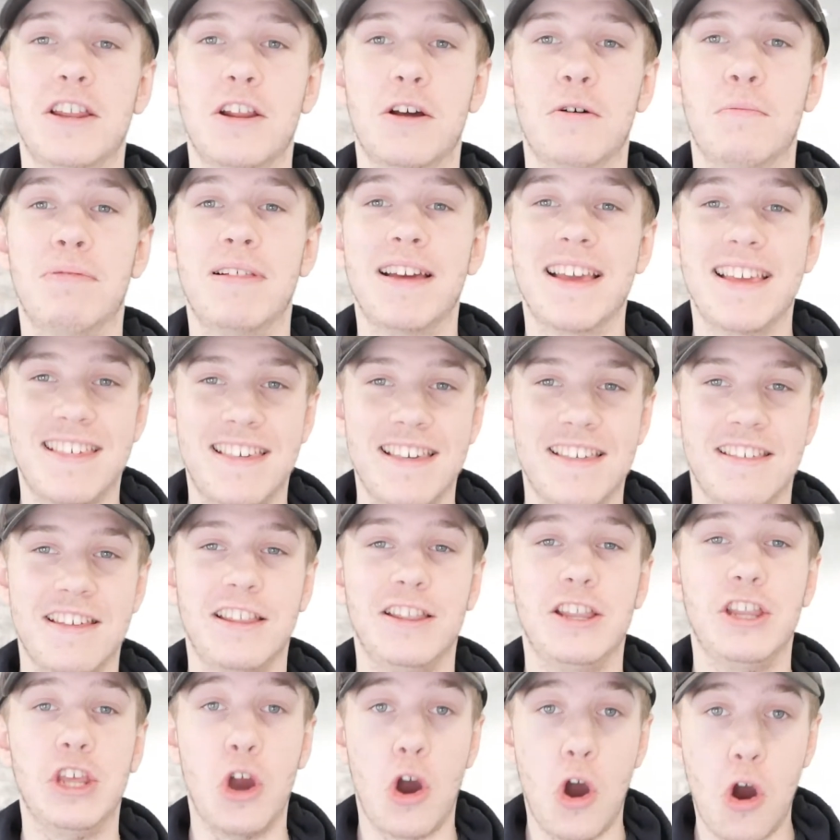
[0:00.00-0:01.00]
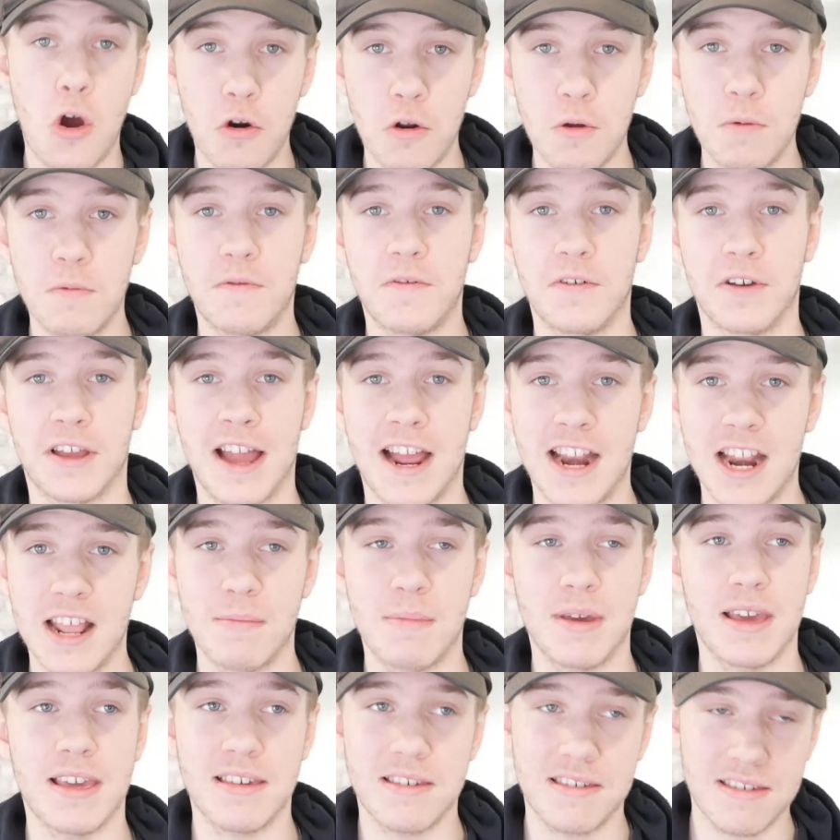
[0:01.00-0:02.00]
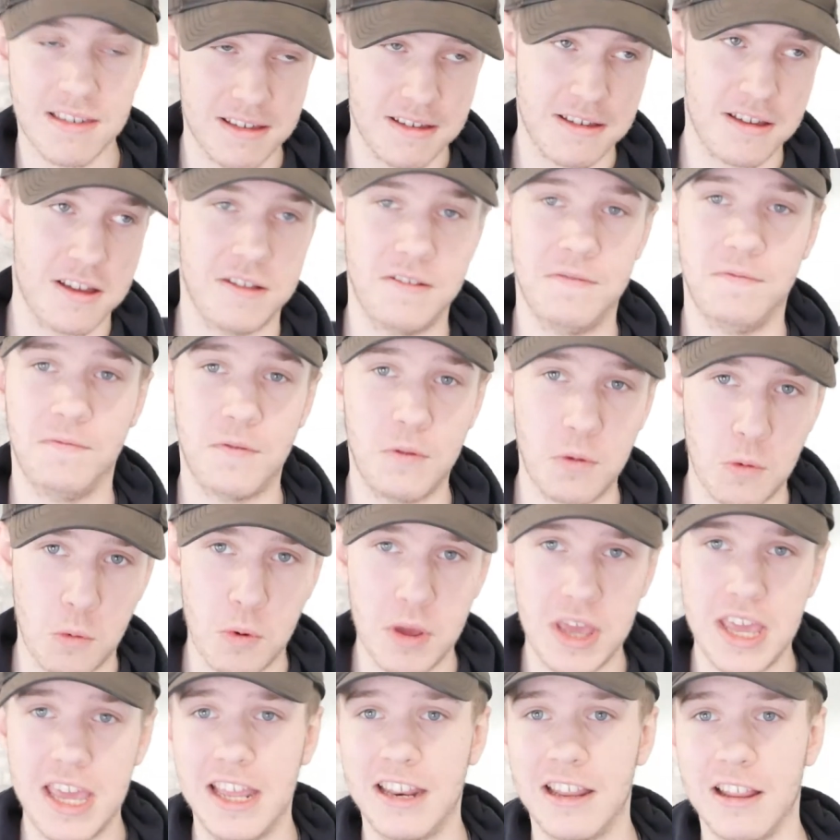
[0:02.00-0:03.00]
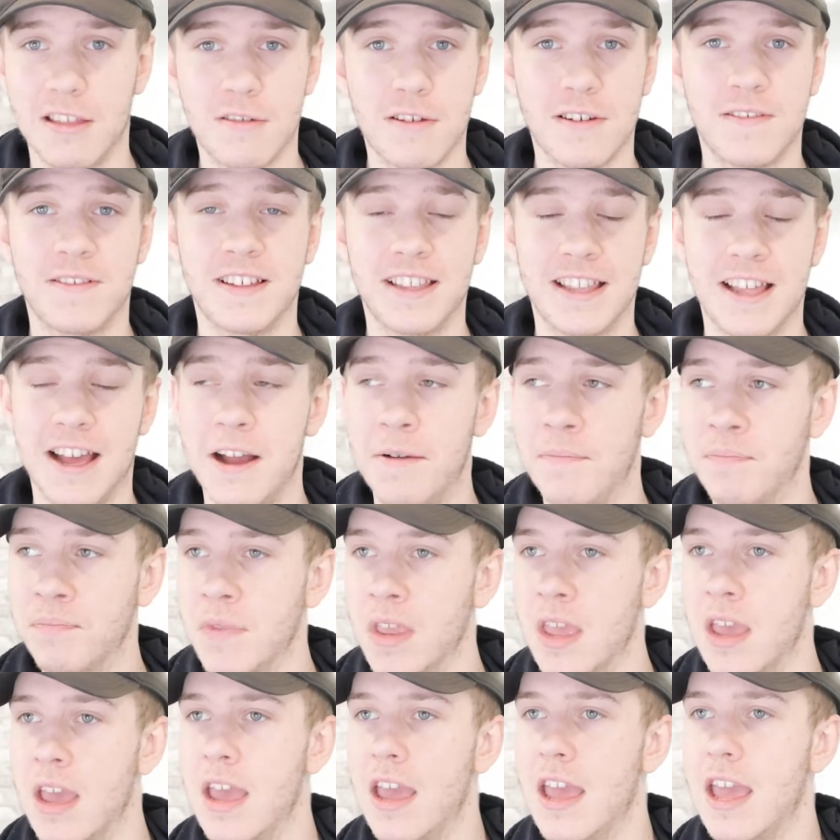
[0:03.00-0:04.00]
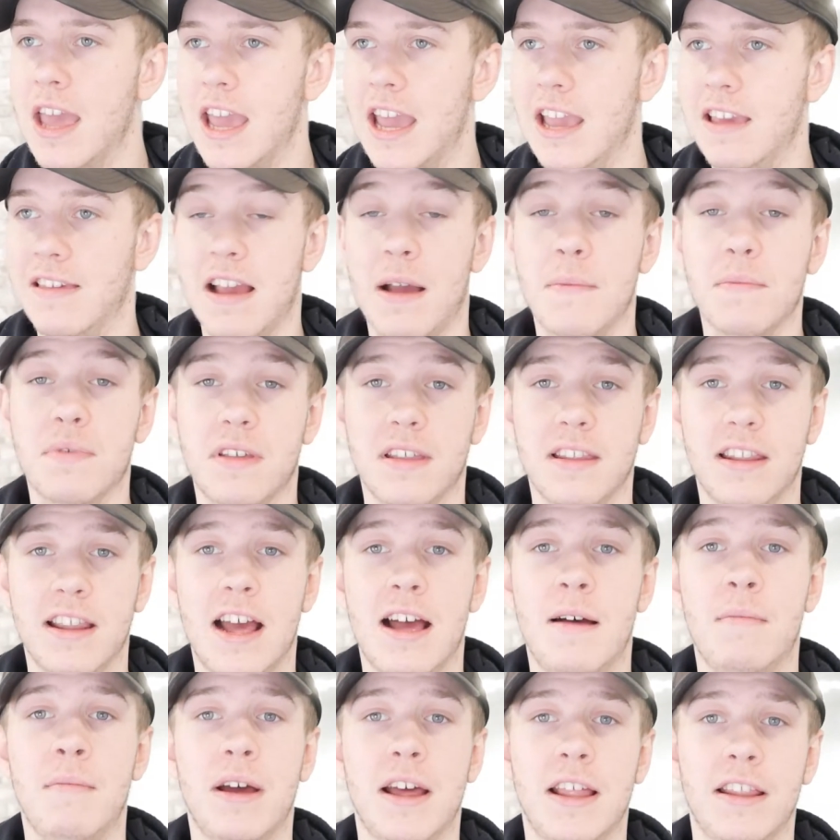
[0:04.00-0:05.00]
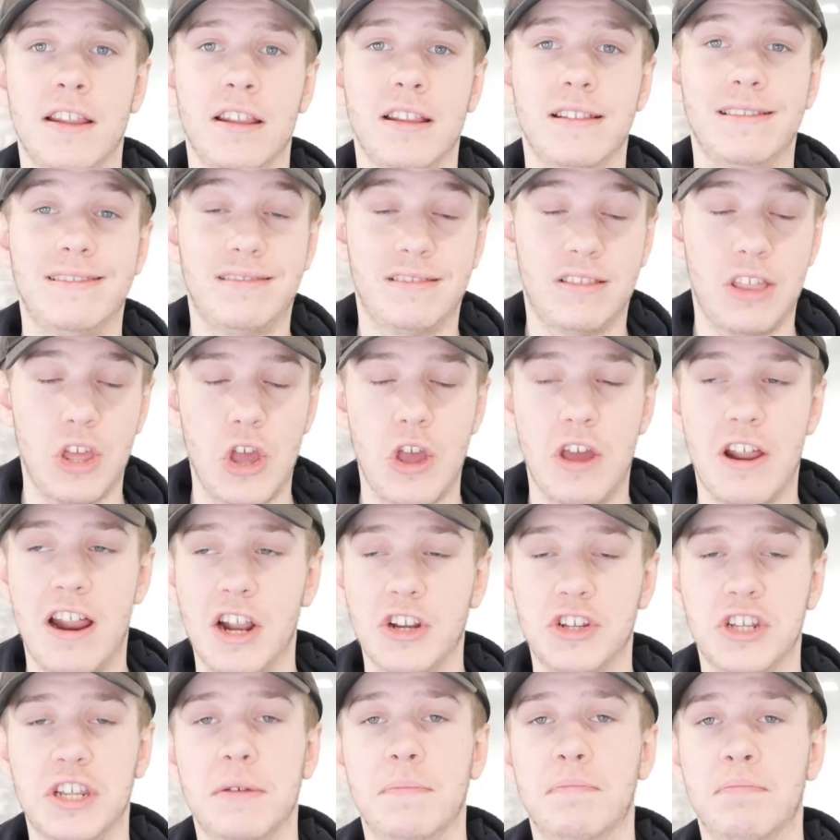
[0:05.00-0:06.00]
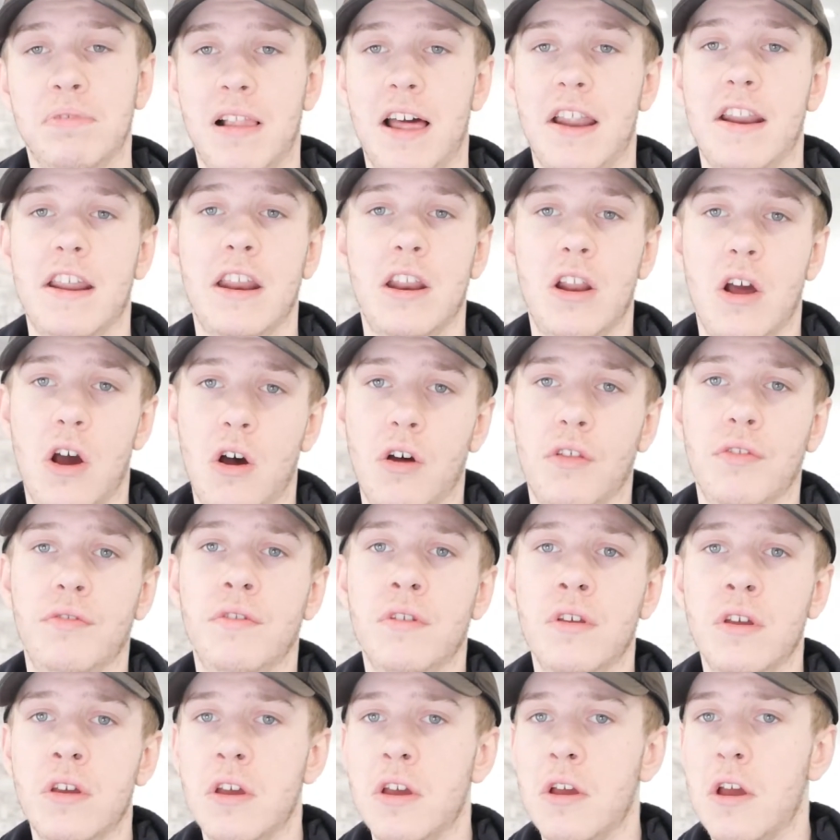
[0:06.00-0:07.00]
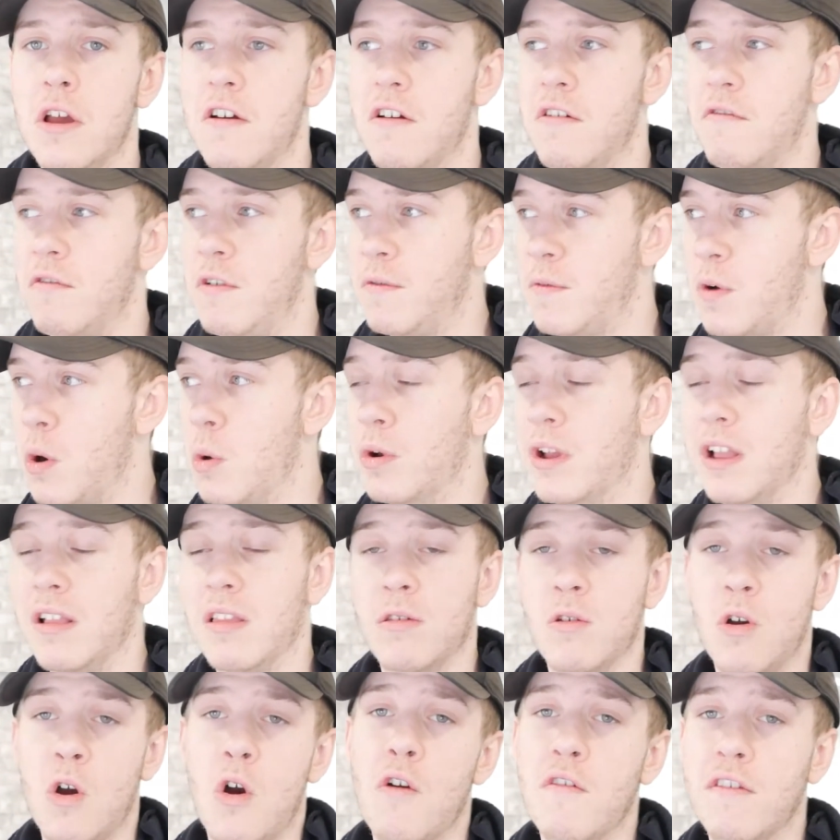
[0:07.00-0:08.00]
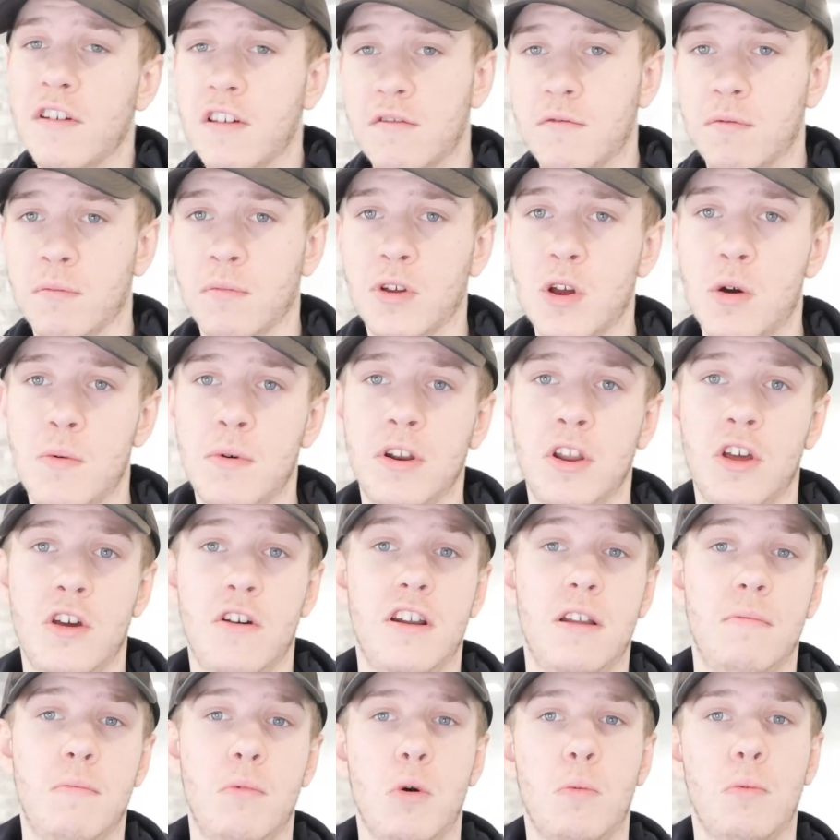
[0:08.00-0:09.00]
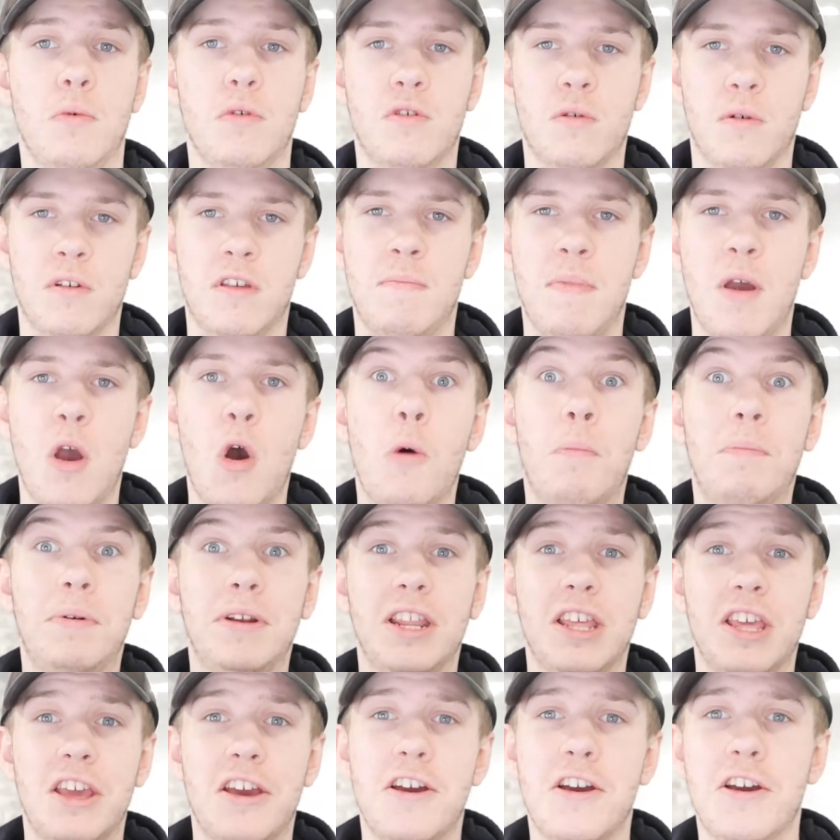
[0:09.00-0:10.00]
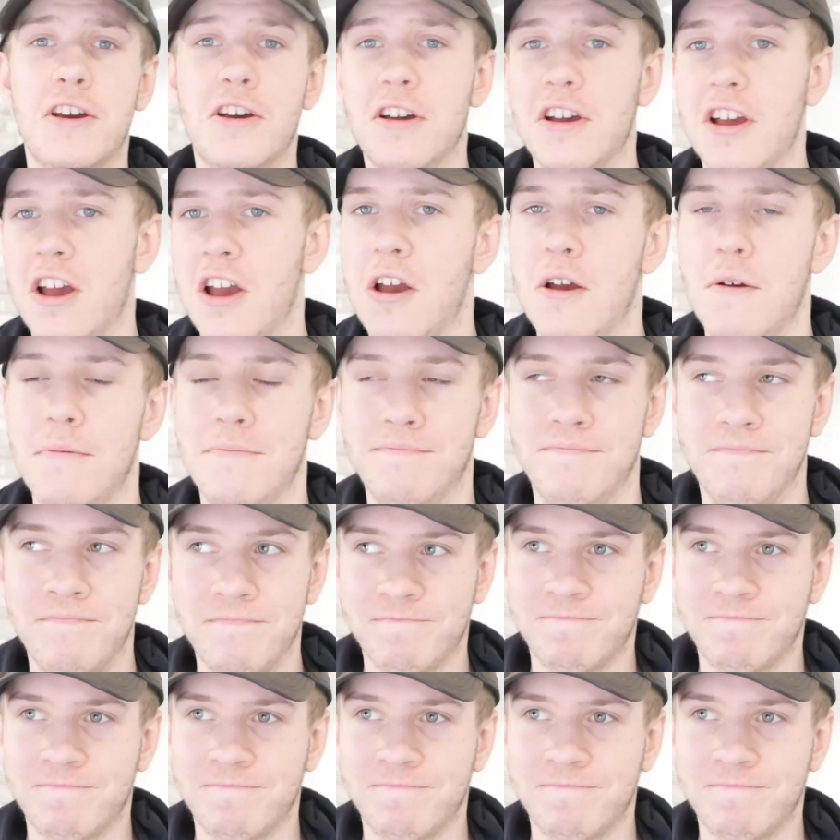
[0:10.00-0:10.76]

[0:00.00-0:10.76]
places in Europe for cannabis and for weed and stuff like that is Amsterdam, and they're actually planning on revoking tourists from going there at the moment. So it's a bit up in the air.